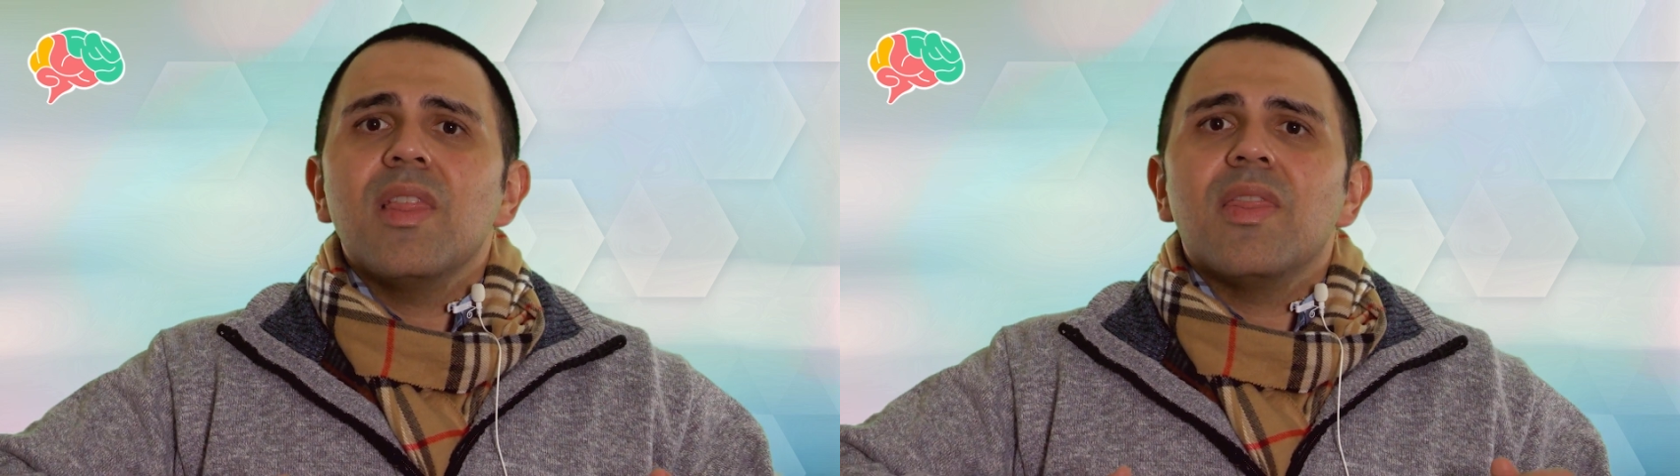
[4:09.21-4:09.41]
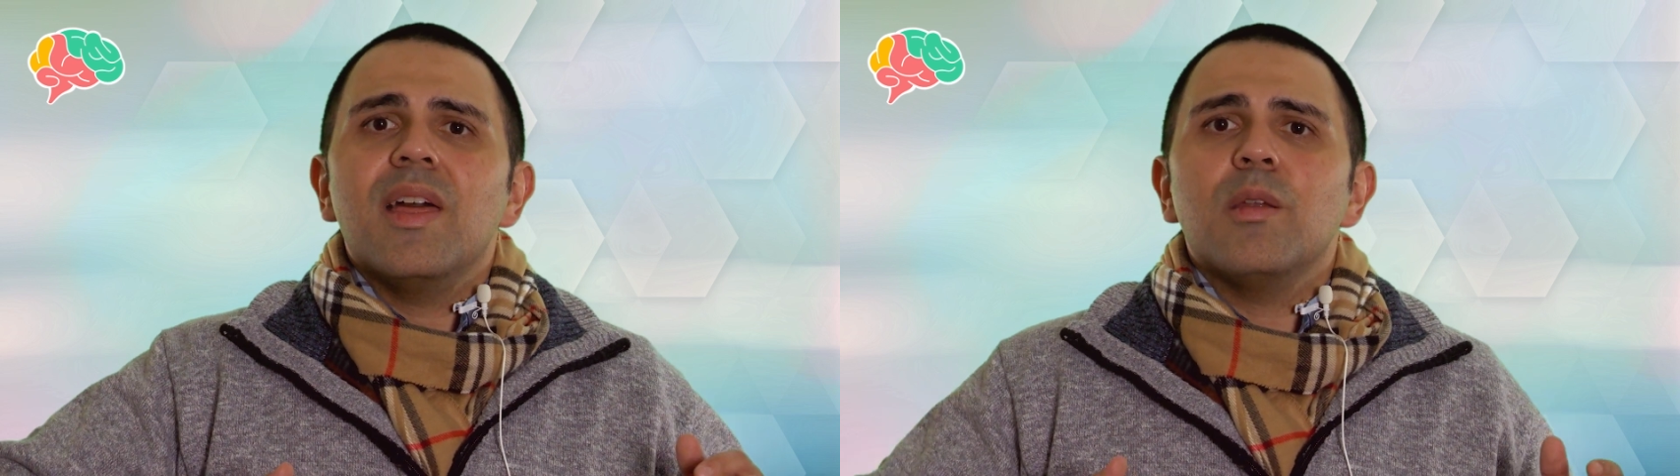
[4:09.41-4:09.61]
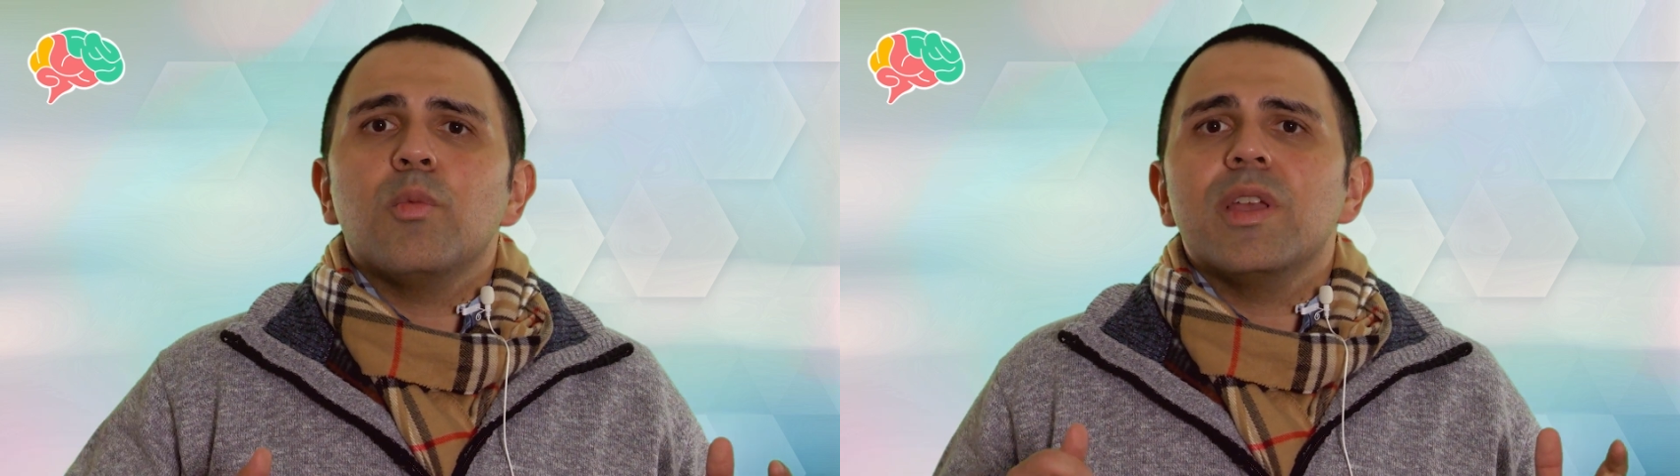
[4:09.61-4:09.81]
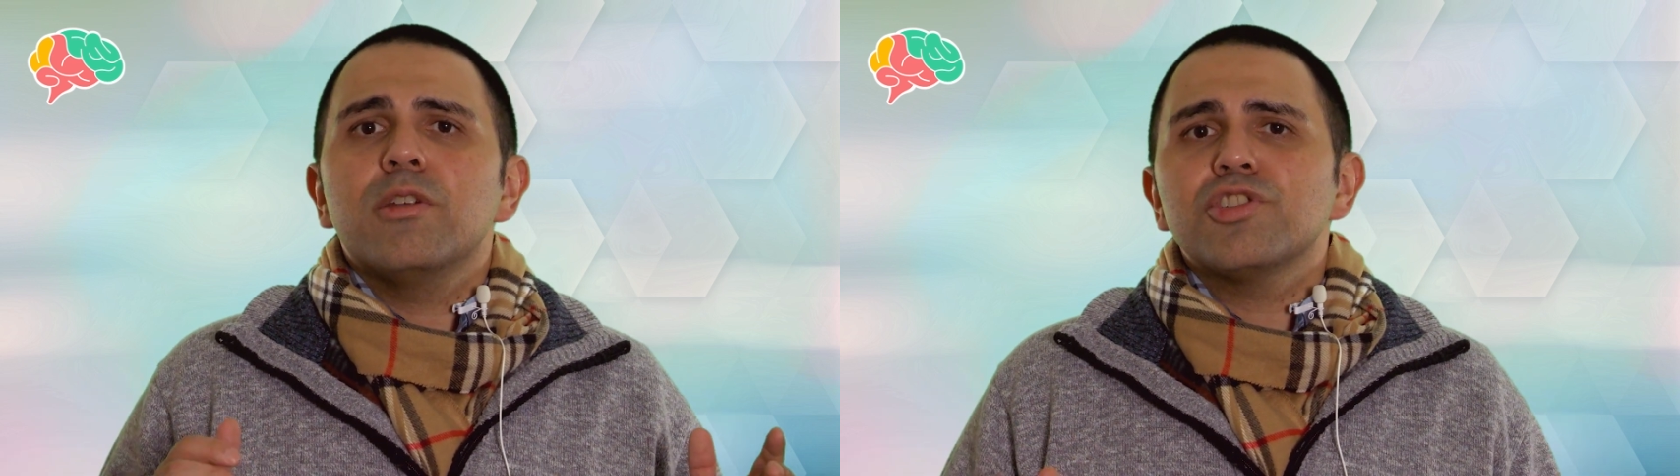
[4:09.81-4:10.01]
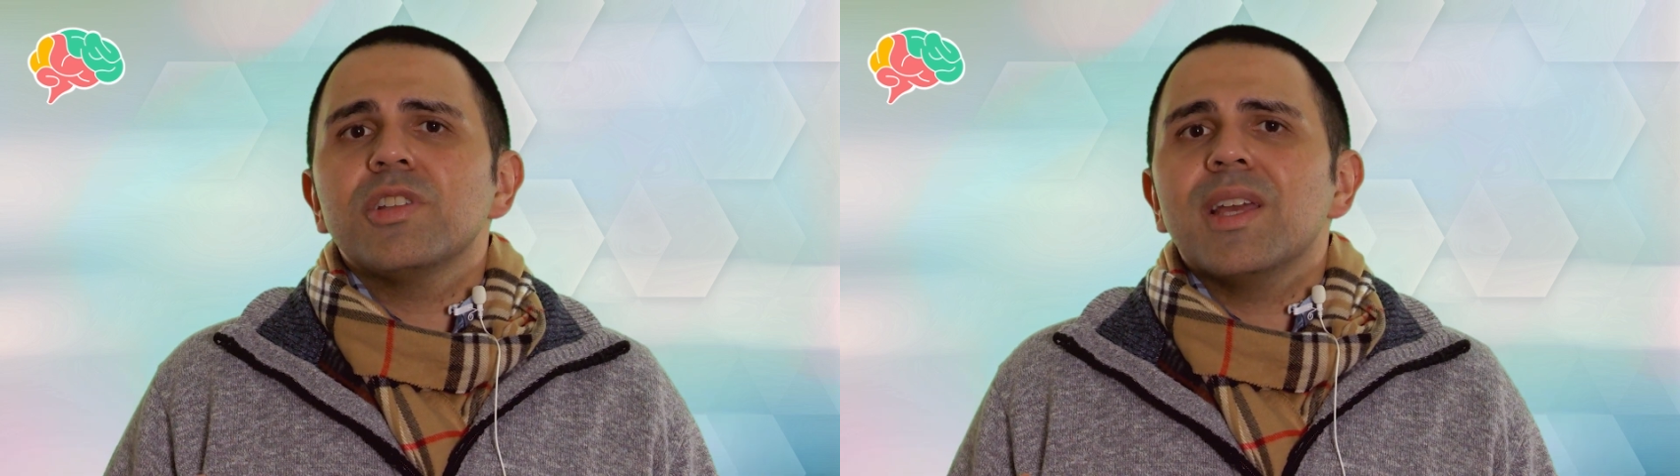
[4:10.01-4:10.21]
then we
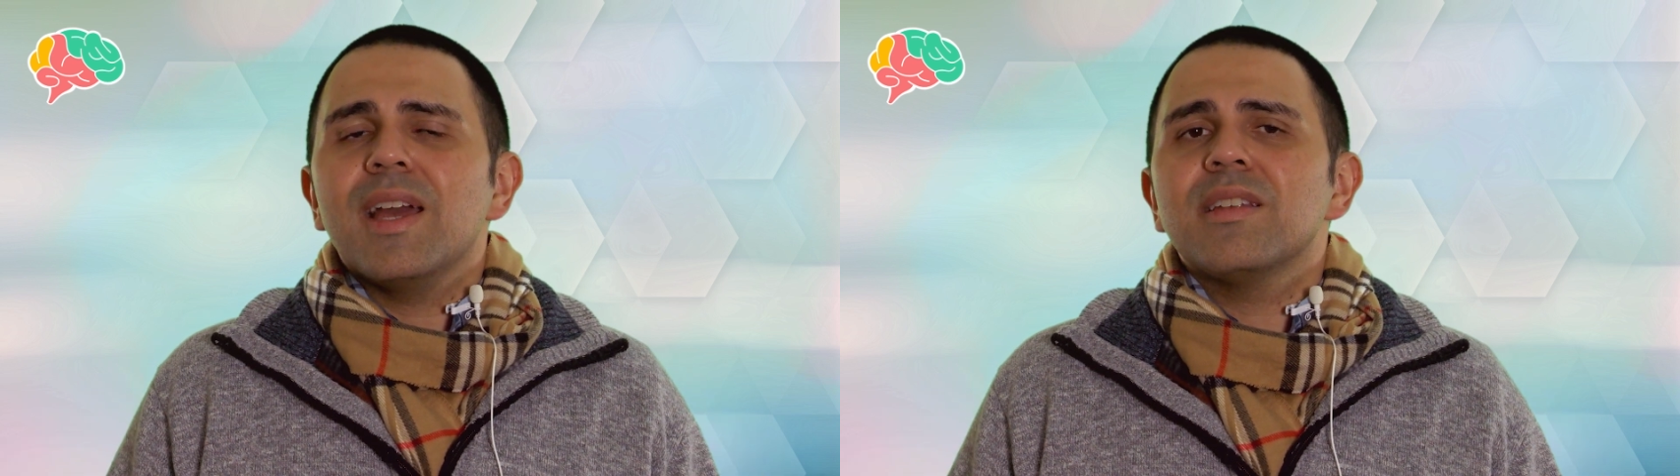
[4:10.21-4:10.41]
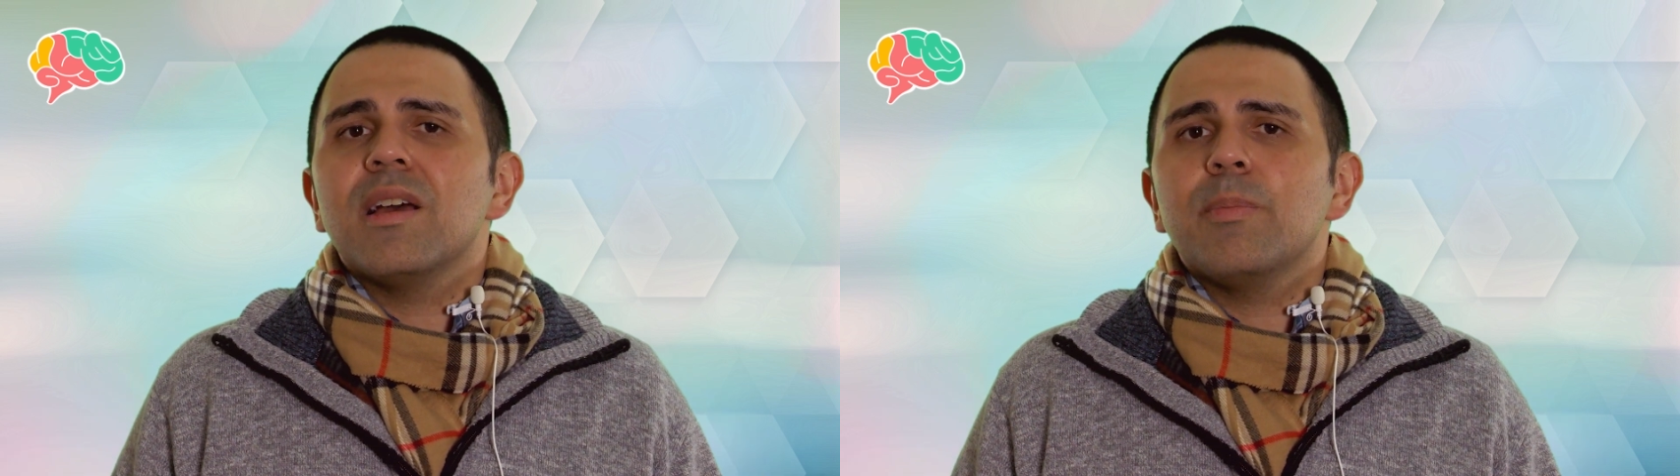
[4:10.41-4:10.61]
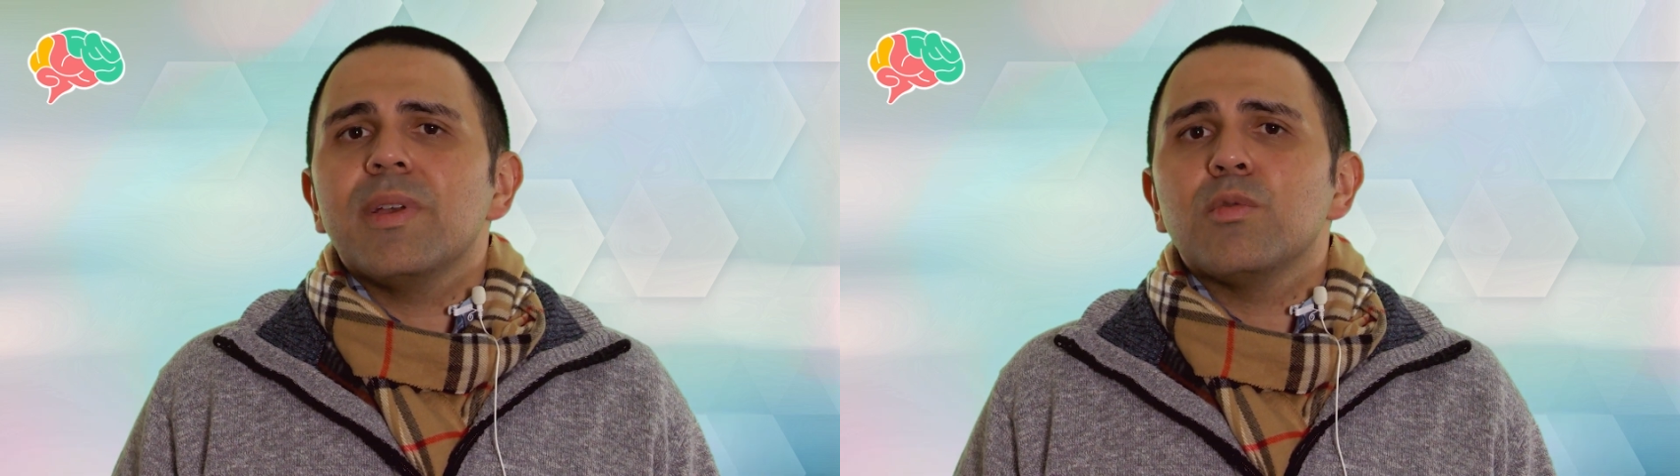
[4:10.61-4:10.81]
usually end up